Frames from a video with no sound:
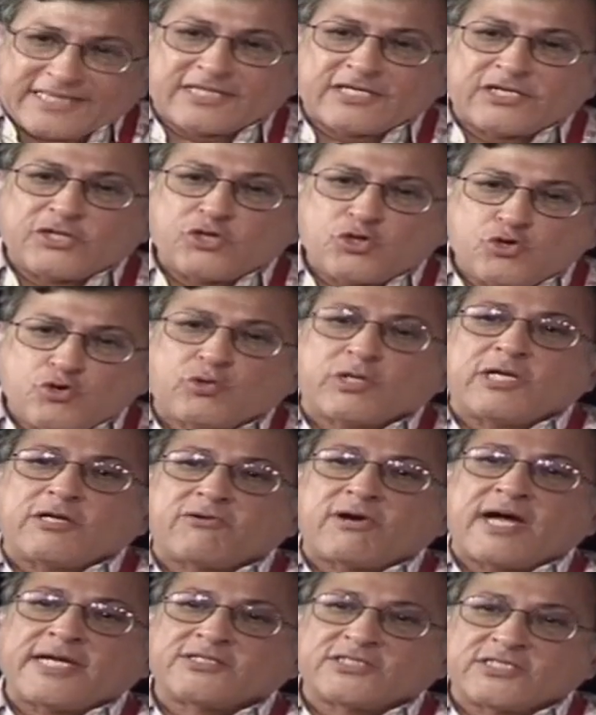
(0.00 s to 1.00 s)
the
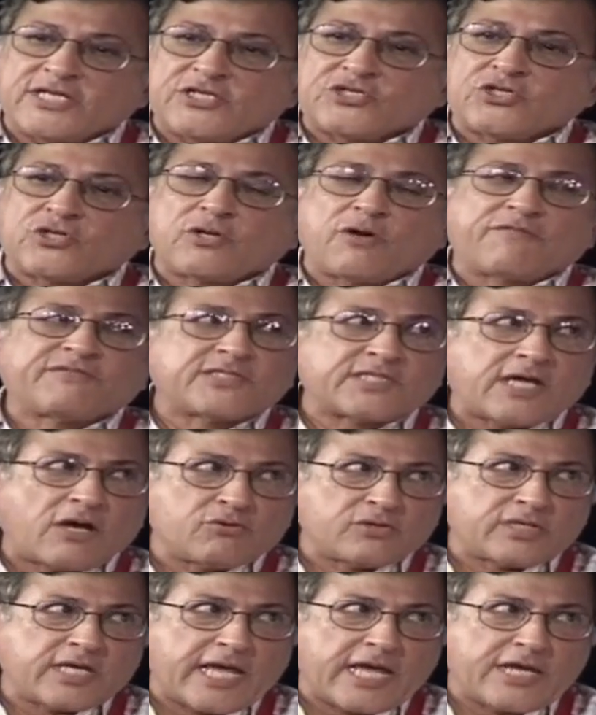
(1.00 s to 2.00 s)
nuclearization of
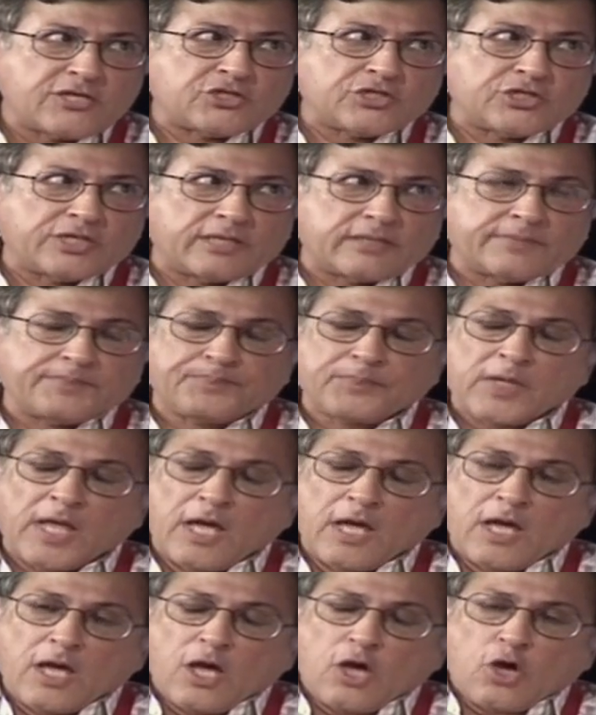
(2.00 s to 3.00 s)
South Asia,
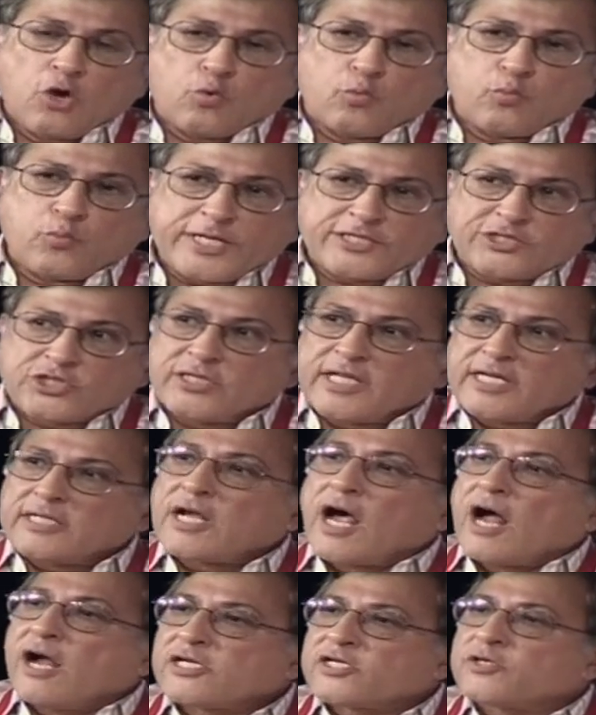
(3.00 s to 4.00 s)
which
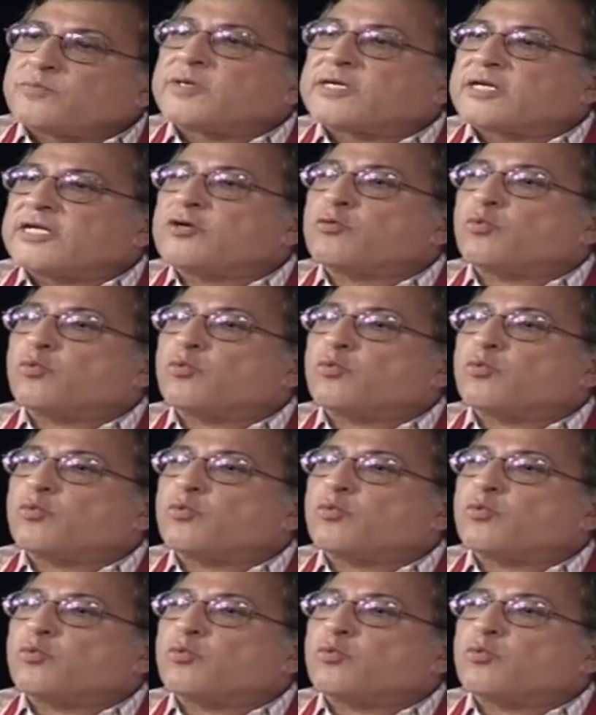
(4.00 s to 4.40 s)
then ultimately